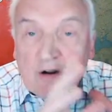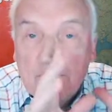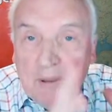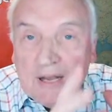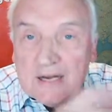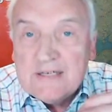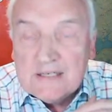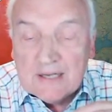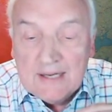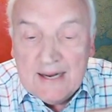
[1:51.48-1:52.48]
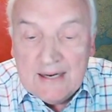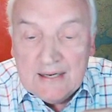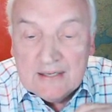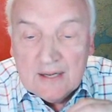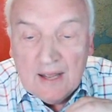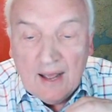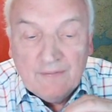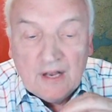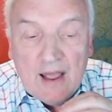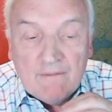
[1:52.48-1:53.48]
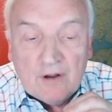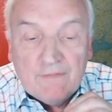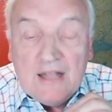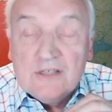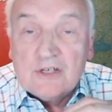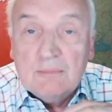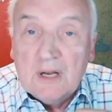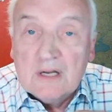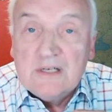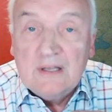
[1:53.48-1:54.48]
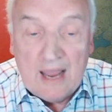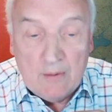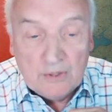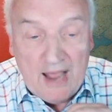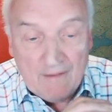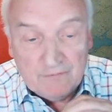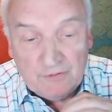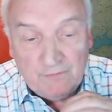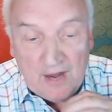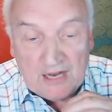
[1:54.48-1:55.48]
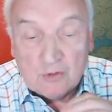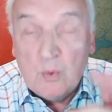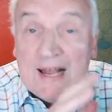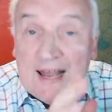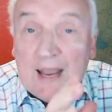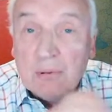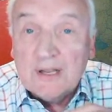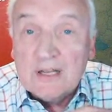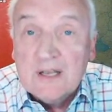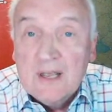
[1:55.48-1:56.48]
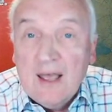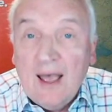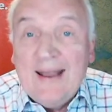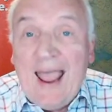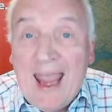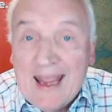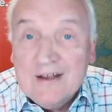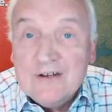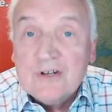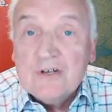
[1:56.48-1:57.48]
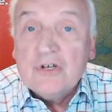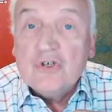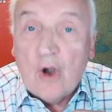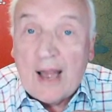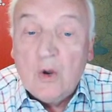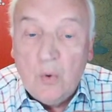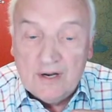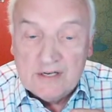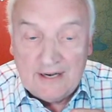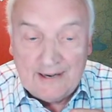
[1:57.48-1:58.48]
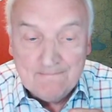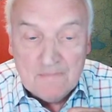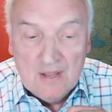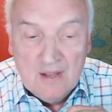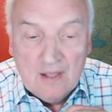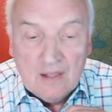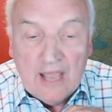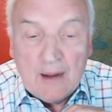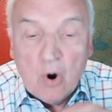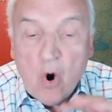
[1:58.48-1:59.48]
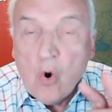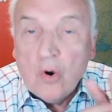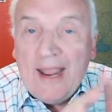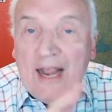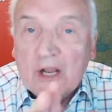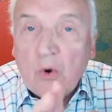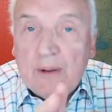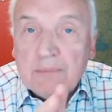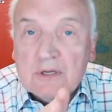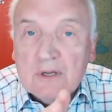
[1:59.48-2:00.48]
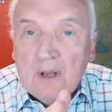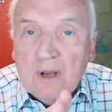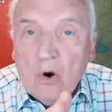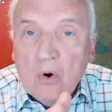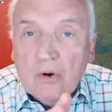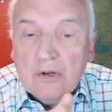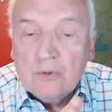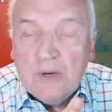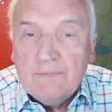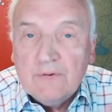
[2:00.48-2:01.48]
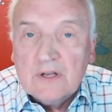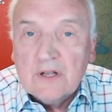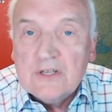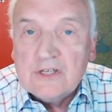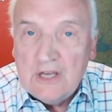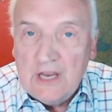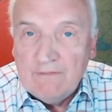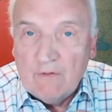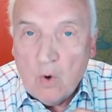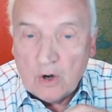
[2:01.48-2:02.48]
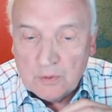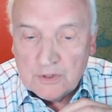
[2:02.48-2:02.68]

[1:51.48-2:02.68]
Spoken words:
Their ability to lead and the level of instability they would have to face. We labeled it an end to tranquility. They were all ill-equipped or to even conceive of